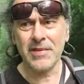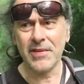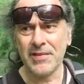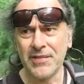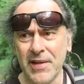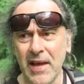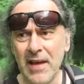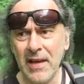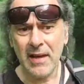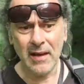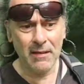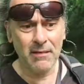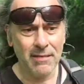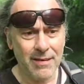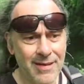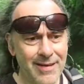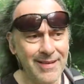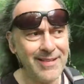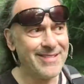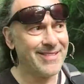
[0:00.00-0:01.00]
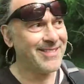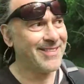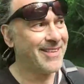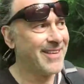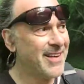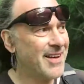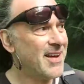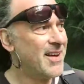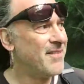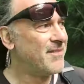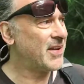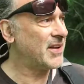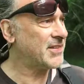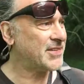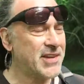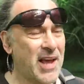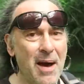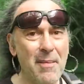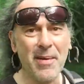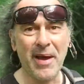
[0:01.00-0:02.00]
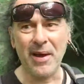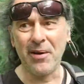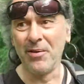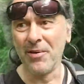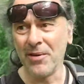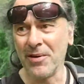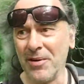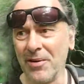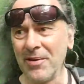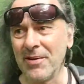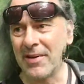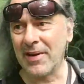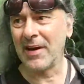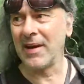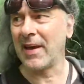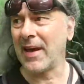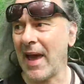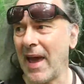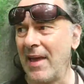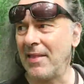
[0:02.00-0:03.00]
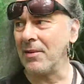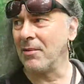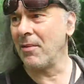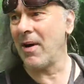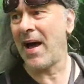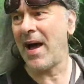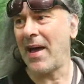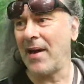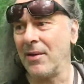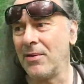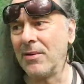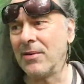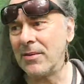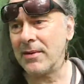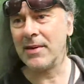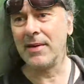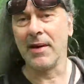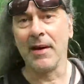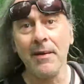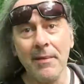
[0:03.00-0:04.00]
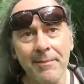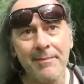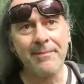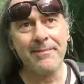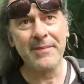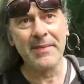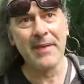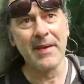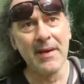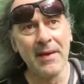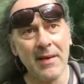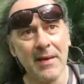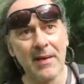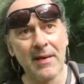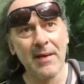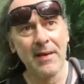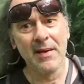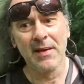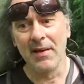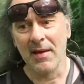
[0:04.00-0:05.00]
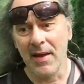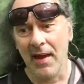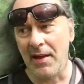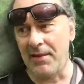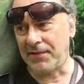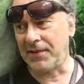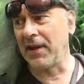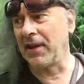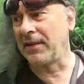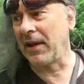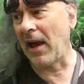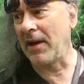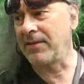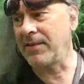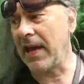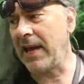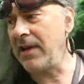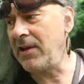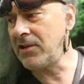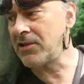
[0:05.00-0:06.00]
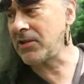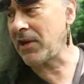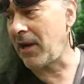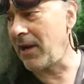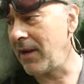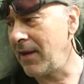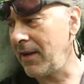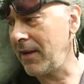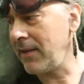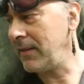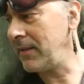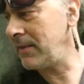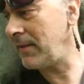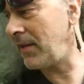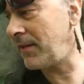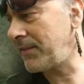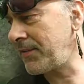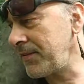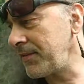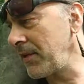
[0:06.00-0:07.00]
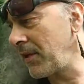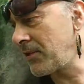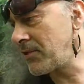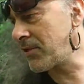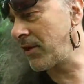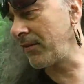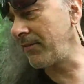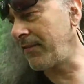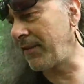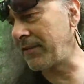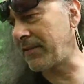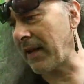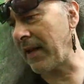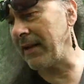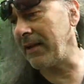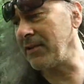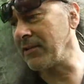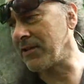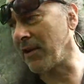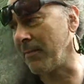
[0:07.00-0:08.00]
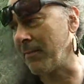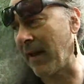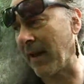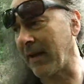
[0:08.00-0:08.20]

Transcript: to see if it's coming, or you're going to get in the way, or it's a danger, a searching for danger